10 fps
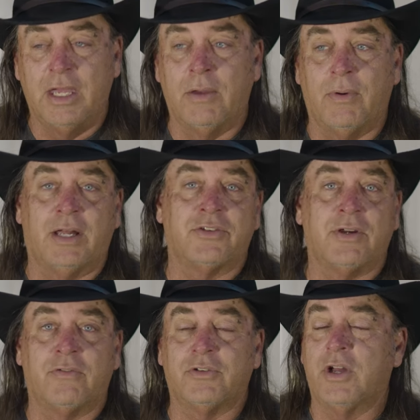He went out
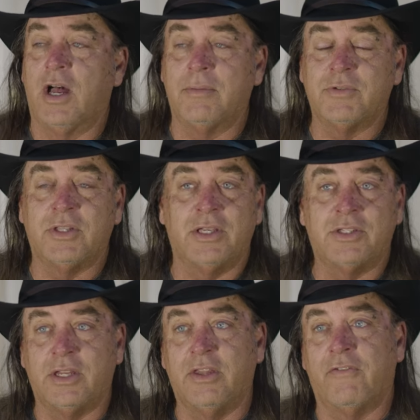several times, and they
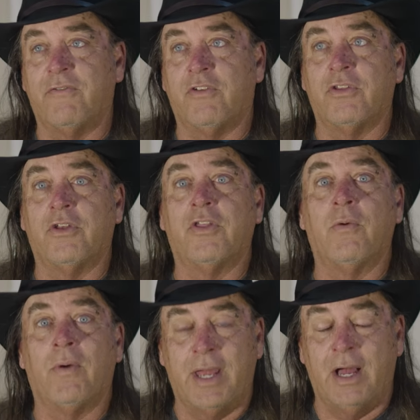said the further
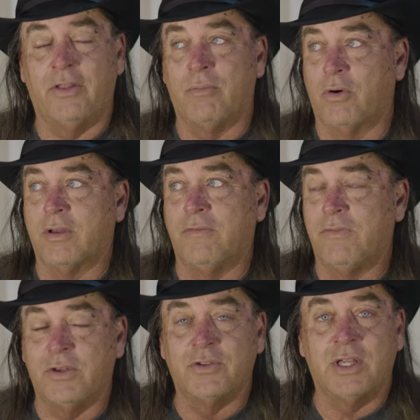they went out, the more
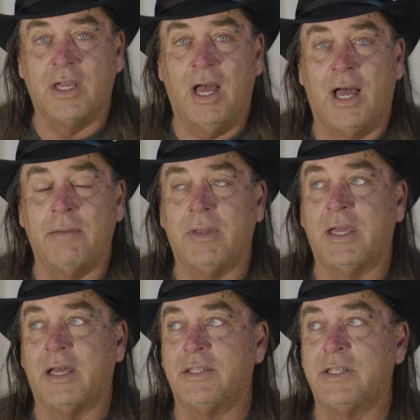confused he got,
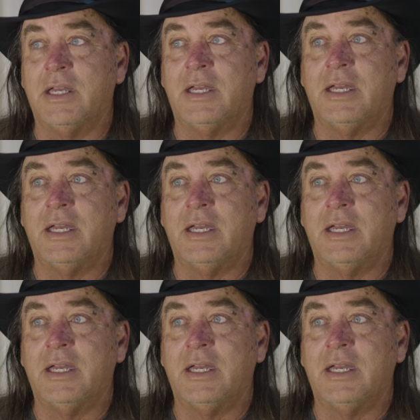because